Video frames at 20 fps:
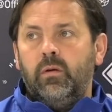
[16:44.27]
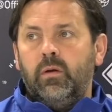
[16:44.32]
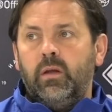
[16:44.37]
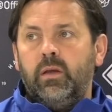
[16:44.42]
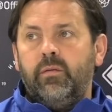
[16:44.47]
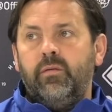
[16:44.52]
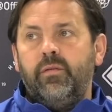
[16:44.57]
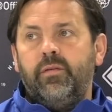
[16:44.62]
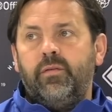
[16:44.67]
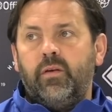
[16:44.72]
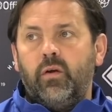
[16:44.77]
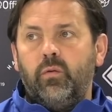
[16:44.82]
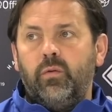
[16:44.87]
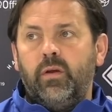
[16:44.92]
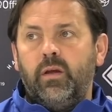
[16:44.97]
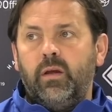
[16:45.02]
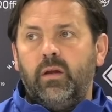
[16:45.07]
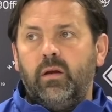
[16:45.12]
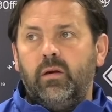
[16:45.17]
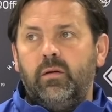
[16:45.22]
even throughout
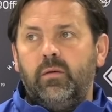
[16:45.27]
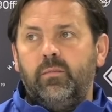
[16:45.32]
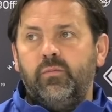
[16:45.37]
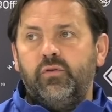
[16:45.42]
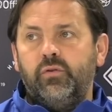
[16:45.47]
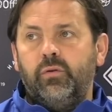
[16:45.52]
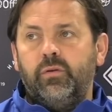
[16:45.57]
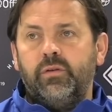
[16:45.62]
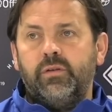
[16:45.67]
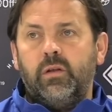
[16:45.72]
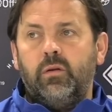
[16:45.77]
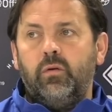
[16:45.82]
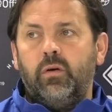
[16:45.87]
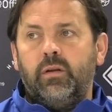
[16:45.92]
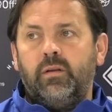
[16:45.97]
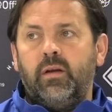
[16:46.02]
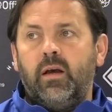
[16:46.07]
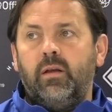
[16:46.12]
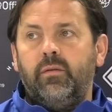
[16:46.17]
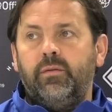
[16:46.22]
the area. I'm sure there's a lot
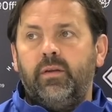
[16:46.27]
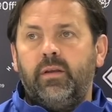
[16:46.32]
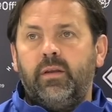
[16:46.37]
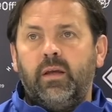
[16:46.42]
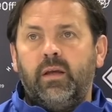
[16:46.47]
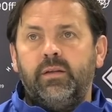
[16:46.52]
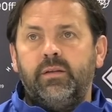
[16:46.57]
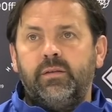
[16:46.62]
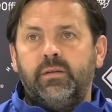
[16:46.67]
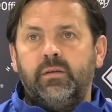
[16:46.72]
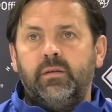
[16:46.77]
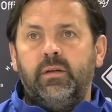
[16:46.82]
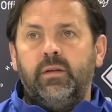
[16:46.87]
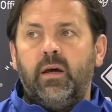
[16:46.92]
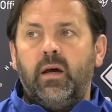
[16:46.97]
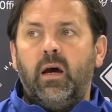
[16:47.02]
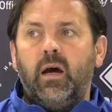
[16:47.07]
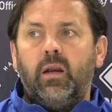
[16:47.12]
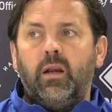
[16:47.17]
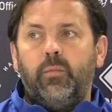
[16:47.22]
of talented kids in
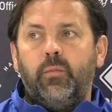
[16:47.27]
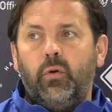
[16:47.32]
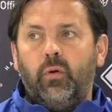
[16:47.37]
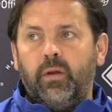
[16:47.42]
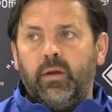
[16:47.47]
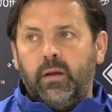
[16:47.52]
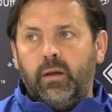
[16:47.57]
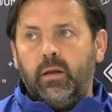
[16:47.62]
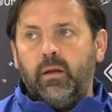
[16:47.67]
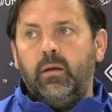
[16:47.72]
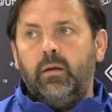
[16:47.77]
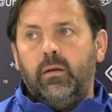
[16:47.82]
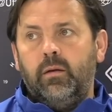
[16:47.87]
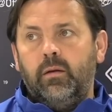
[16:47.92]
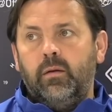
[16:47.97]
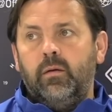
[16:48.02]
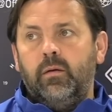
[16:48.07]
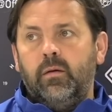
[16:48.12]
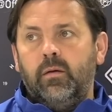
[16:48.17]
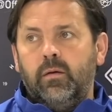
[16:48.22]
the Hartlepool area
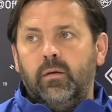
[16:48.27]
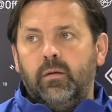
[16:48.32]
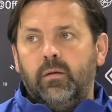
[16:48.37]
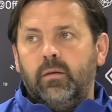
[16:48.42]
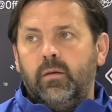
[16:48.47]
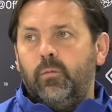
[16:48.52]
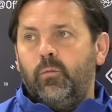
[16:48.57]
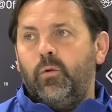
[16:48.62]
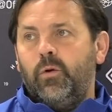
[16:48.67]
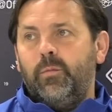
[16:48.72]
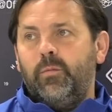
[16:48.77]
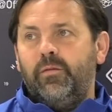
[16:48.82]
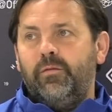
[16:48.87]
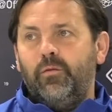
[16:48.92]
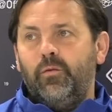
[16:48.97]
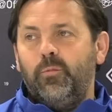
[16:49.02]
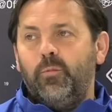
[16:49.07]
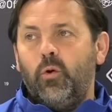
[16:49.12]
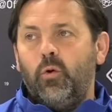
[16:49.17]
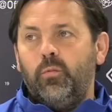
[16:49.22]
that want to be
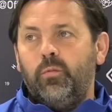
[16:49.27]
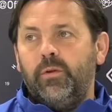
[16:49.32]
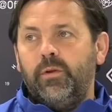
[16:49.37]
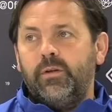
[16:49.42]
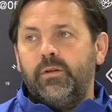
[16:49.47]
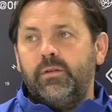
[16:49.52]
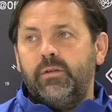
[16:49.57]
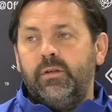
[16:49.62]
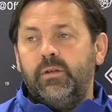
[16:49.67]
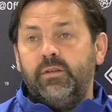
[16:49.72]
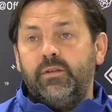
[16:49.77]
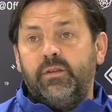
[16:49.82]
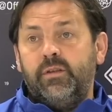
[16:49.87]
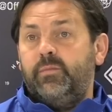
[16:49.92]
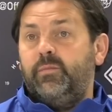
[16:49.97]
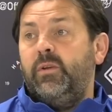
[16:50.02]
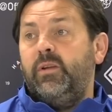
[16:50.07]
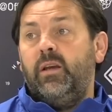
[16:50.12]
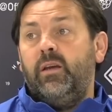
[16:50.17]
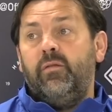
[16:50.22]
football players, and it's
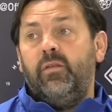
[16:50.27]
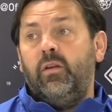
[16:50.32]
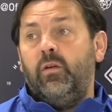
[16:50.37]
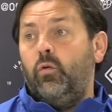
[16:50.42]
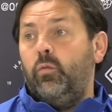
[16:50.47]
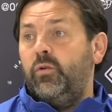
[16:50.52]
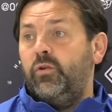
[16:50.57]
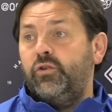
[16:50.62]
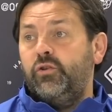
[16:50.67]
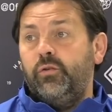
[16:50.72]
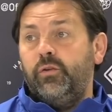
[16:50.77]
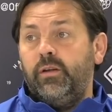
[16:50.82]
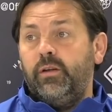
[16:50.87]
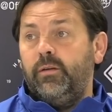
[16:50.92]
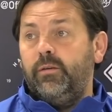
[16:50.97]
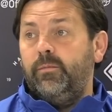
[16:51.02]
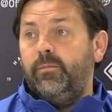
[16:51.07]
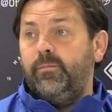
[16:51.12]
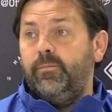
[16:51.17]
just been given the opportunity.